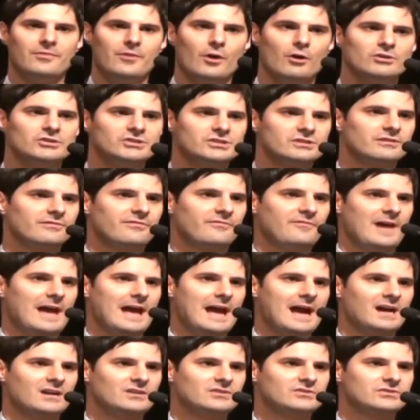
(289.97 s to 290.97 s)
Those are the
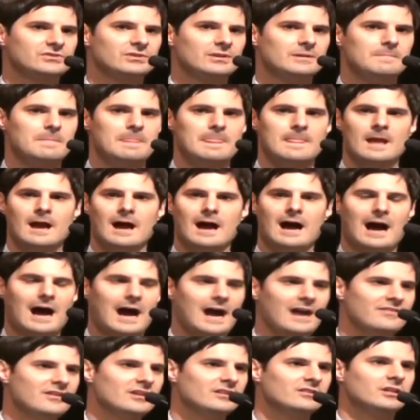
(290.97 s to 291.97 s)
facts.
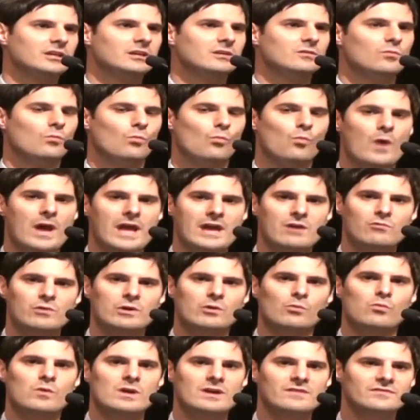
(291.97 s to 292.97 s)
I think the way
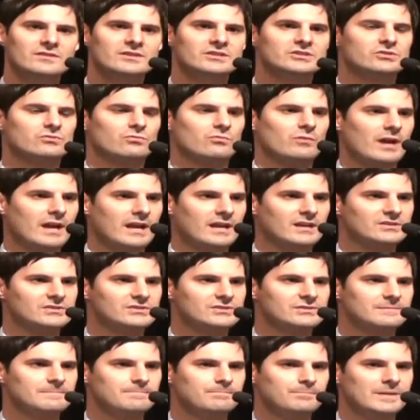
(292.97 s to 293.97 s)
we win this
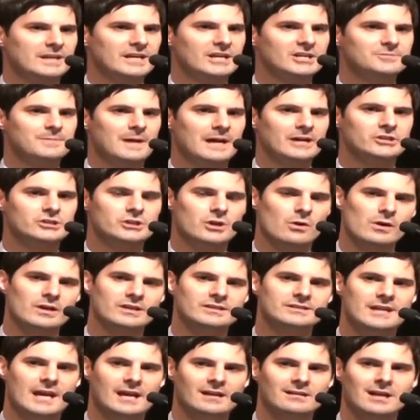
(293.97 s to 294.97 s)
race is by
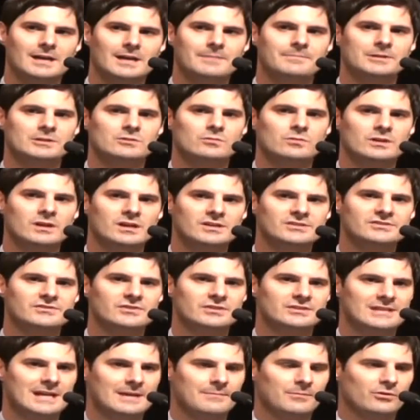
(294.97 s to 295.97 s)
showing daylight between us
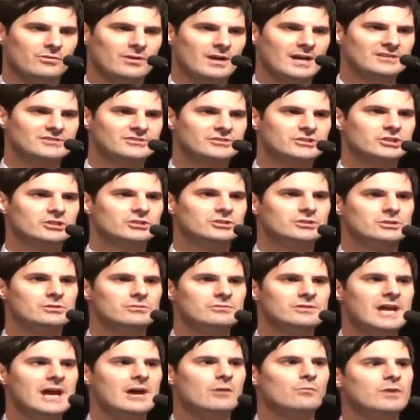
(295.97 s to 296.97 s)
and the Democrats. To
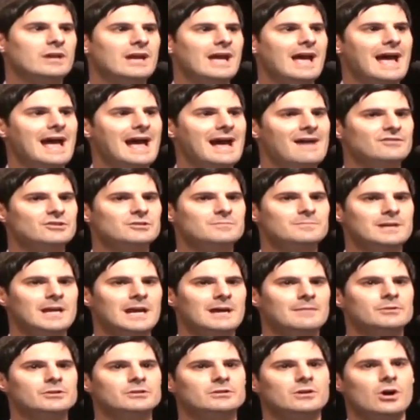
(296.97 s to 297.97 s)
do that, we have to be
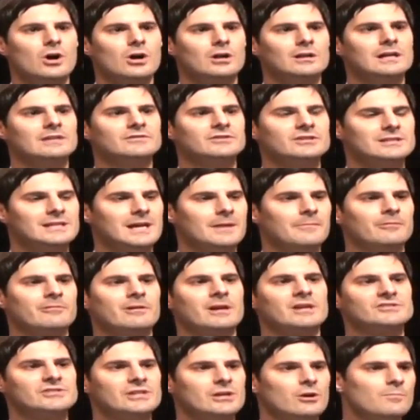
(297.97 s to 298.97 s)
able to call out the
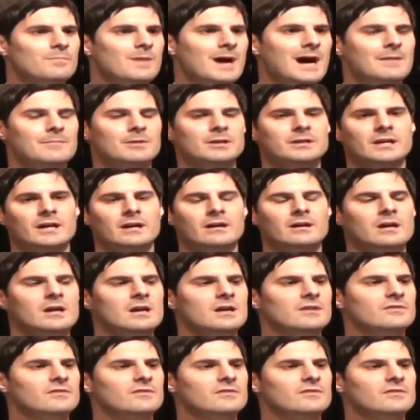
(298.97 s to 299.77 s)
Democrats on Obamacare.